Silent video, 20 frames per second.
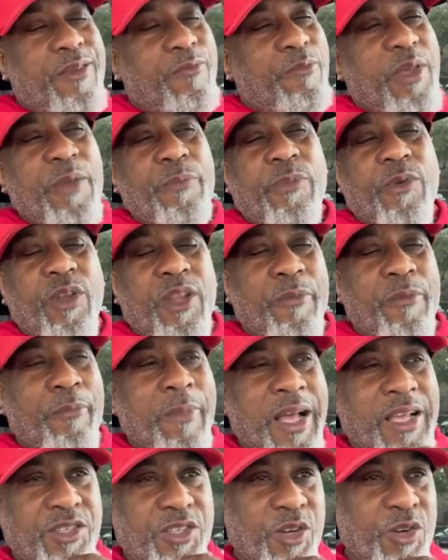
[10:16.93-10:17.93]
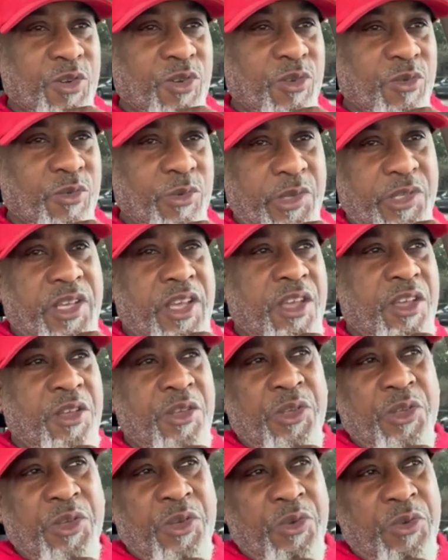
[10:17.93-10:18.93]
People in my circle will tell
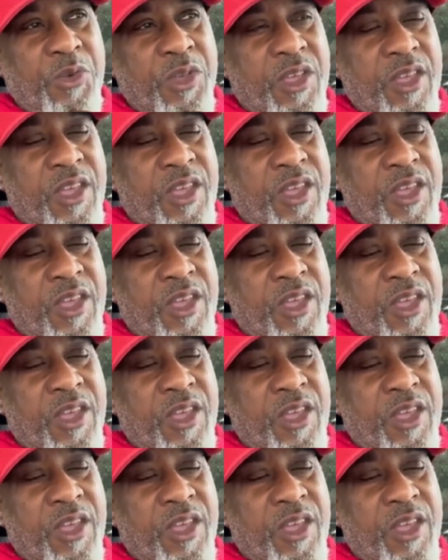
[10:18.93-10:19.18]
you